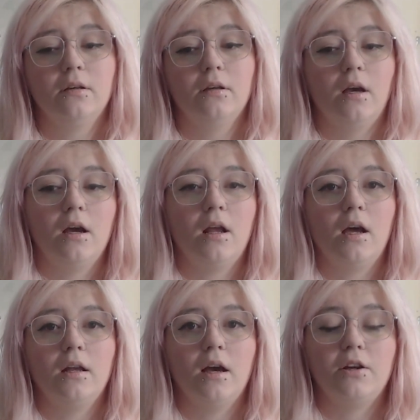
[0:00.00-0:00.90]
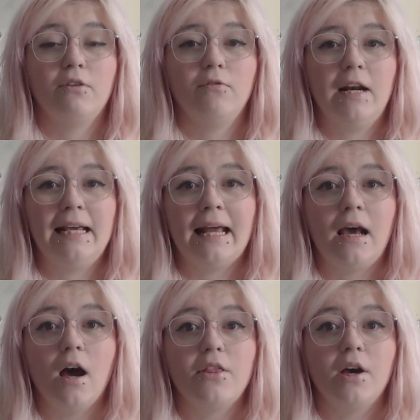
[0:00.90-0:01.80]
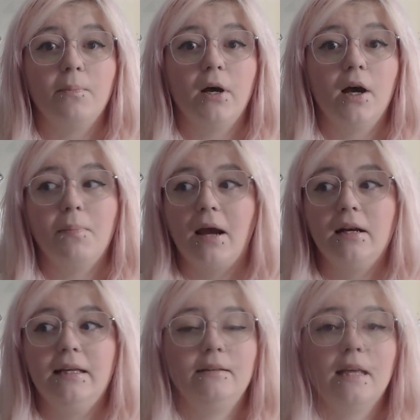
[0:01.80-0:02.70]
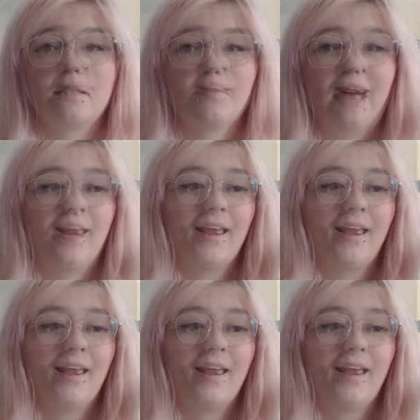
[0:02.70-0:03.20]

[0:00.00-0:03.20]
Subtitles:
I don't really get it either, but apparently that's math.